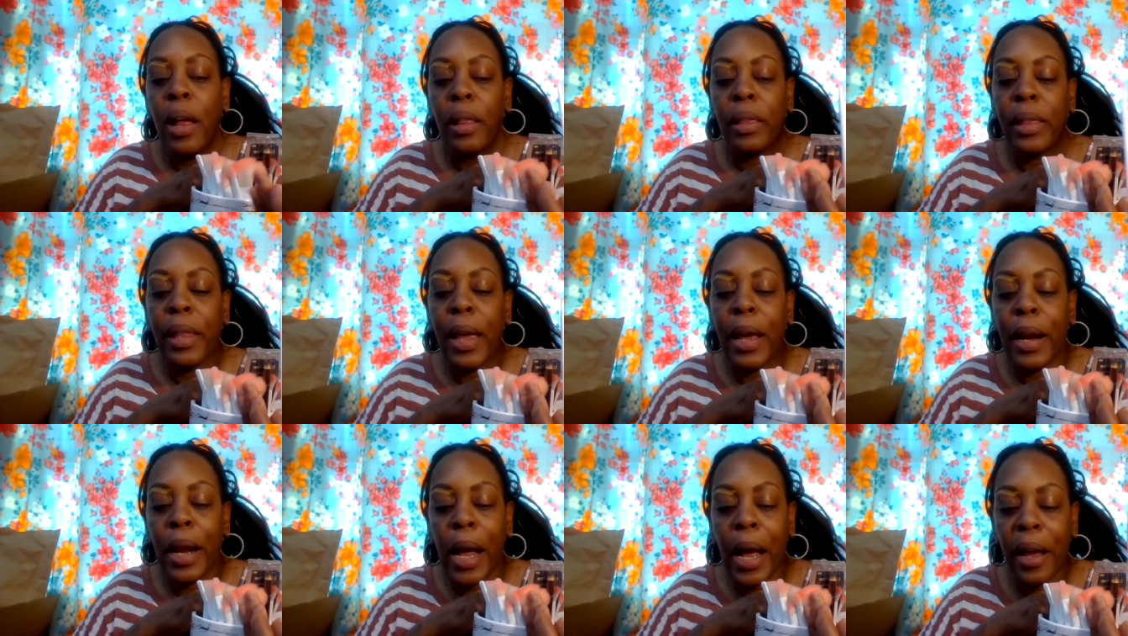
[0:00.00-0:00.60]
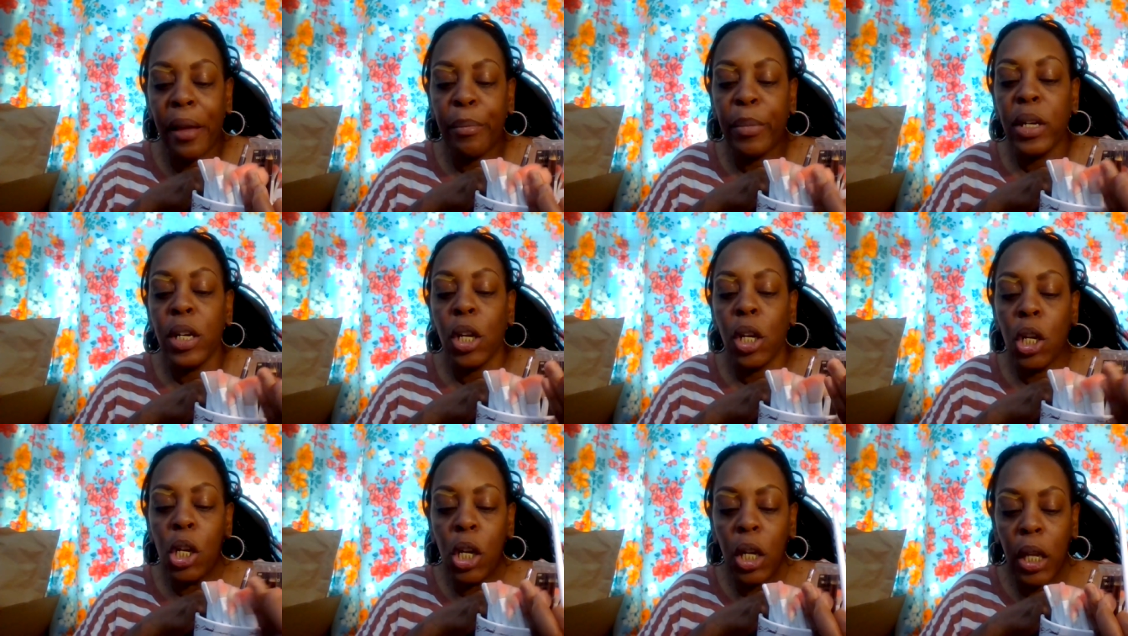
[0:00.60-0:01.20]
that I've been
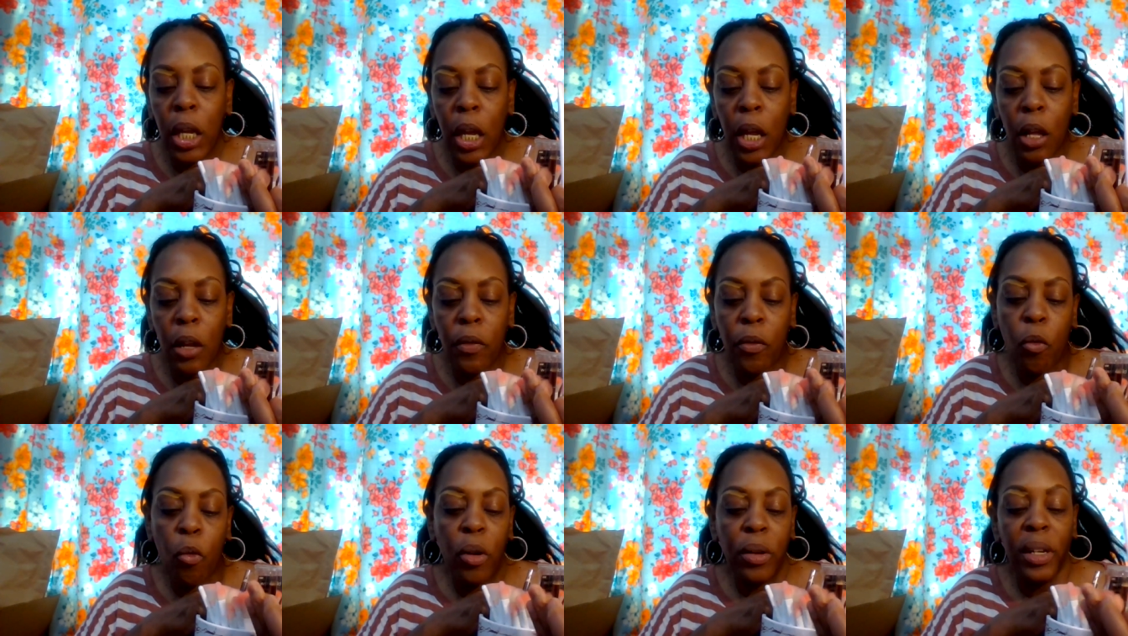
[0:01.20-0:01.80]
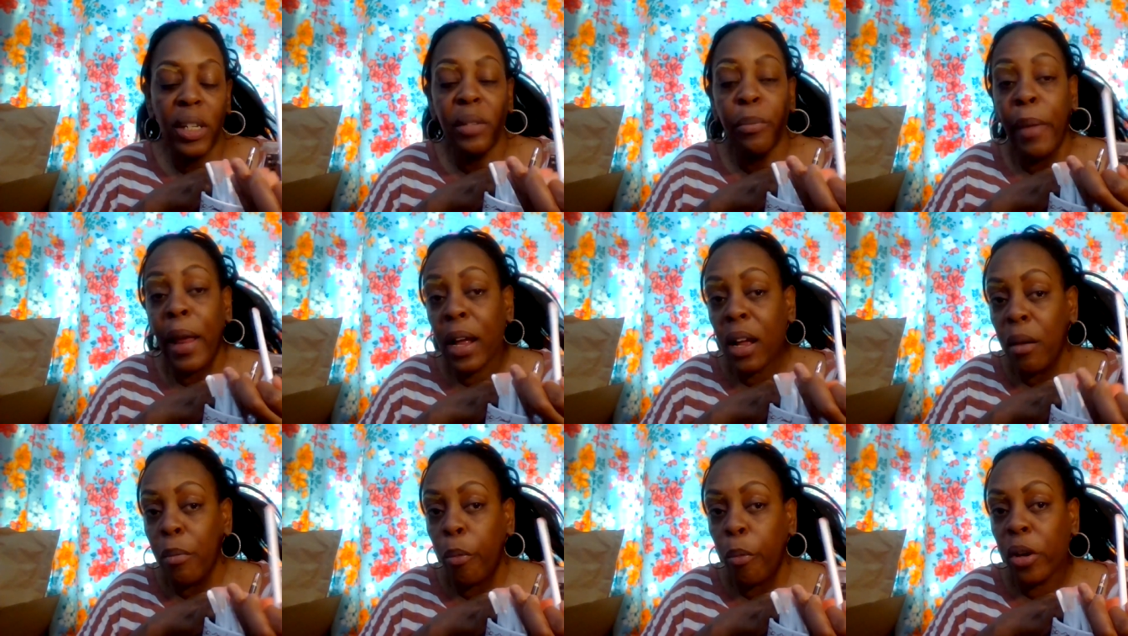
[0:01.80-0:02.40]
looking for these
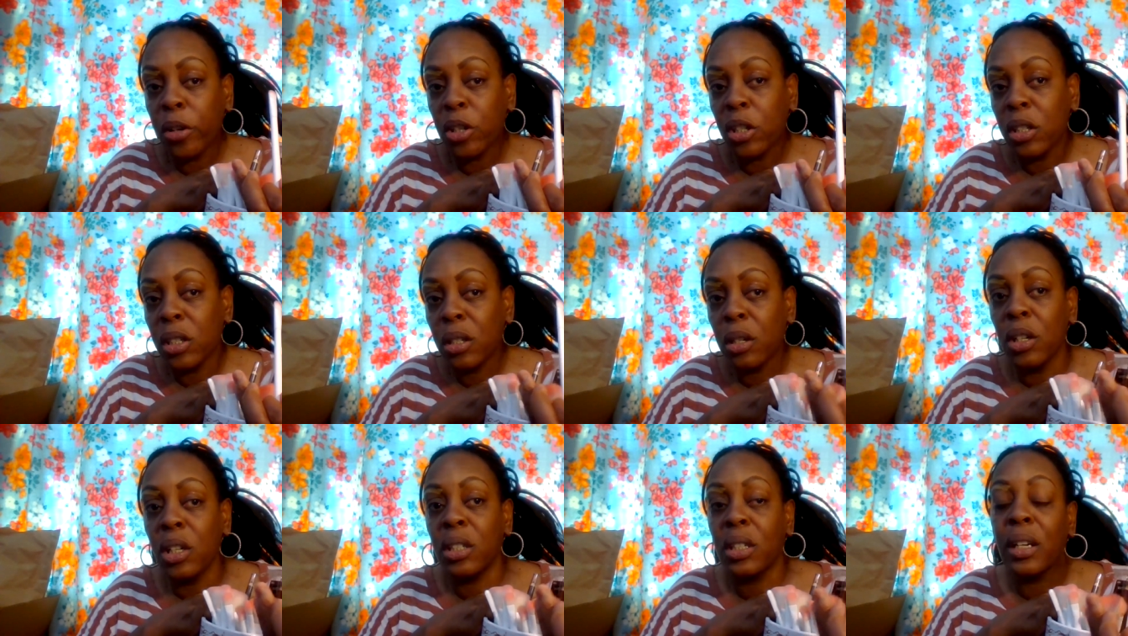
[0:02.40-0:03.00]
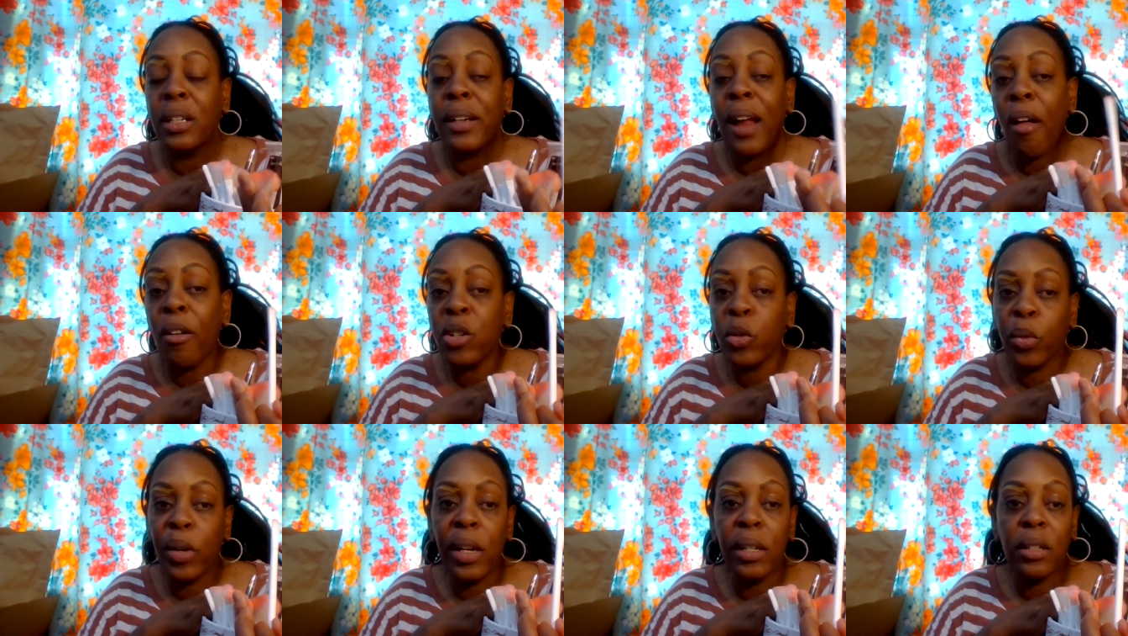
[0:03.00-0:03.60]
makeup brushes because Dollar
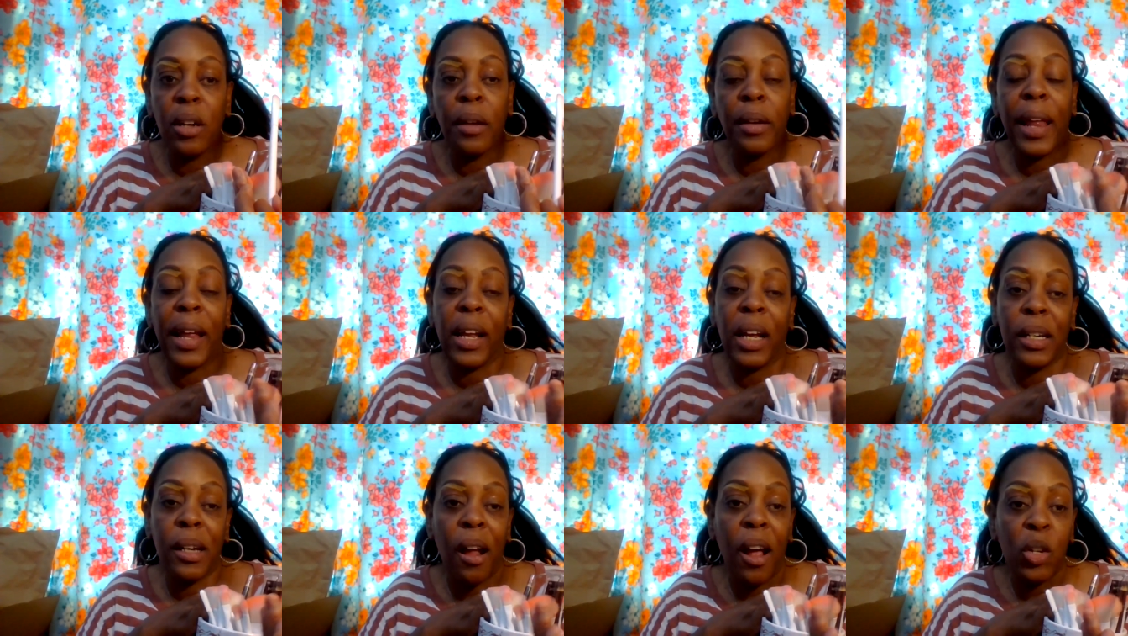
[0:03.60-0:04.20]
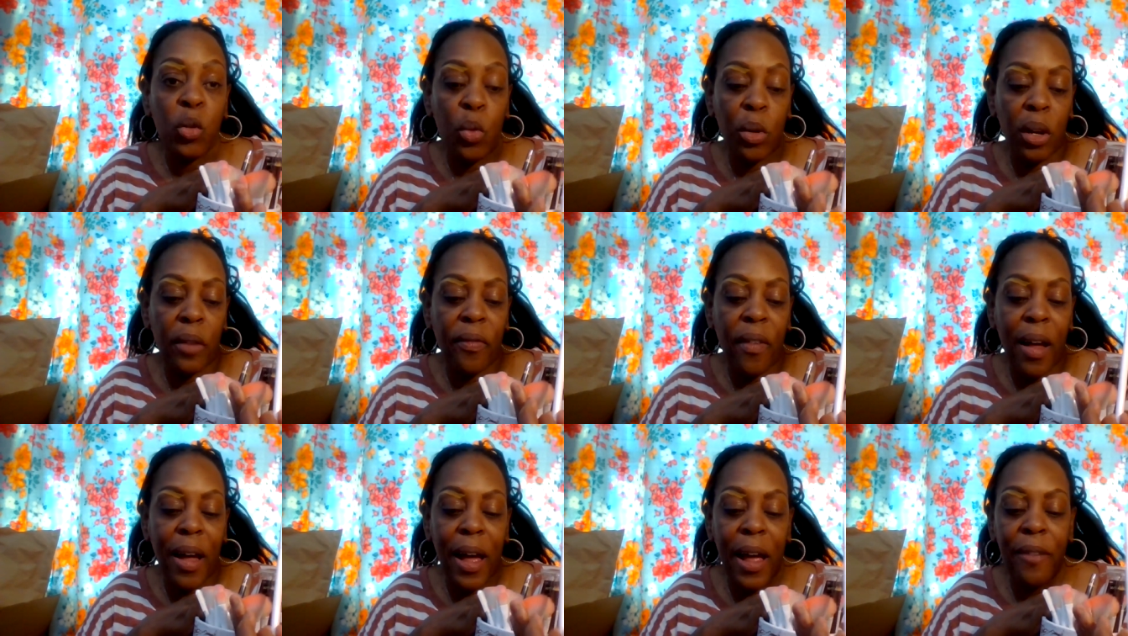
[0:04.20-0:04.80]
Tree is on like a dollar
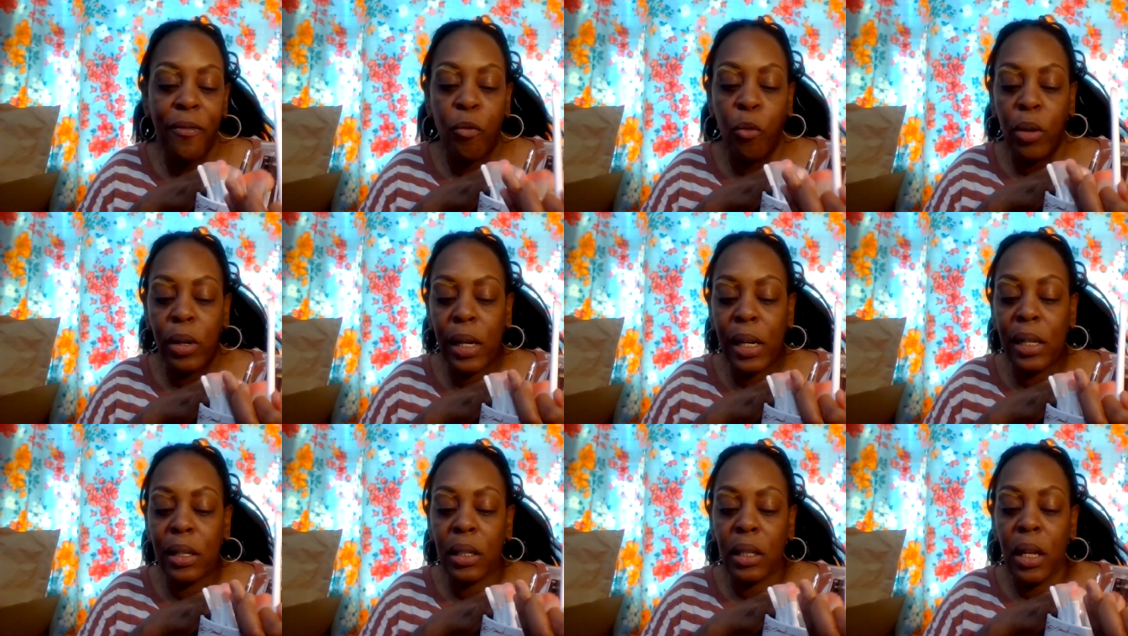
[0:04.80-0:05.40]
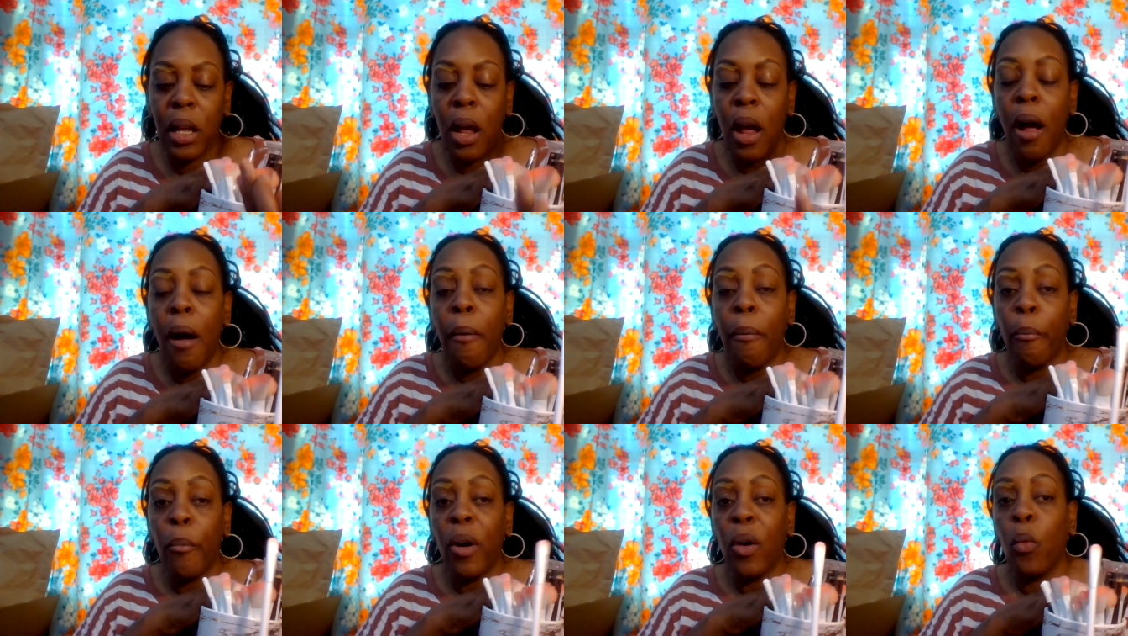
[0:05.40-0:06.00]
twenty-five for these
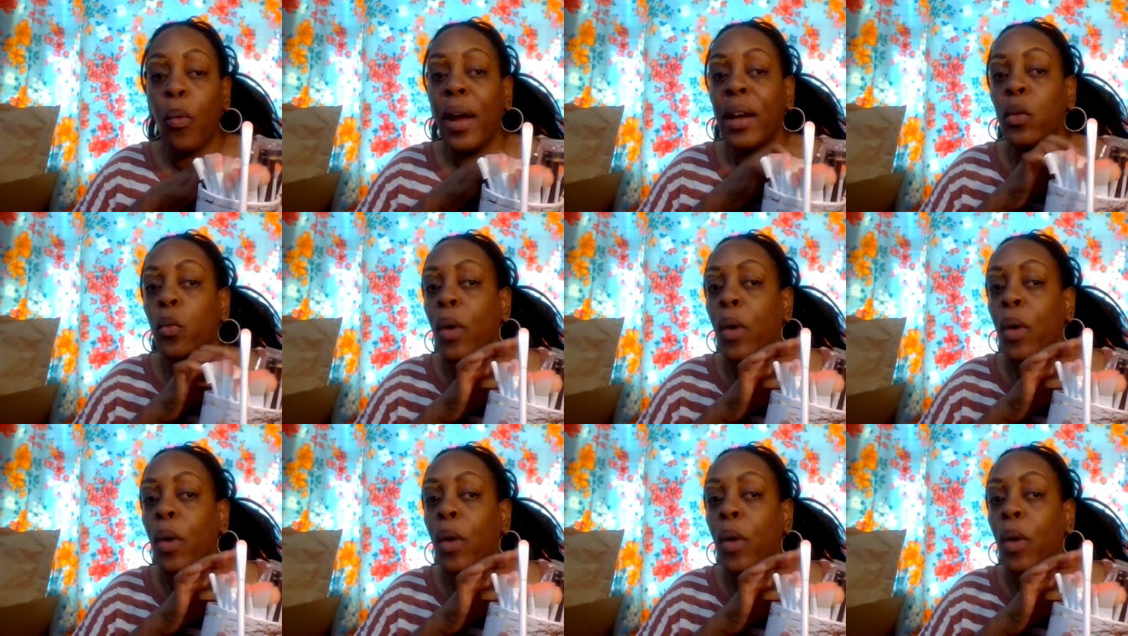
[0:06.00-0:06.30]
Wet n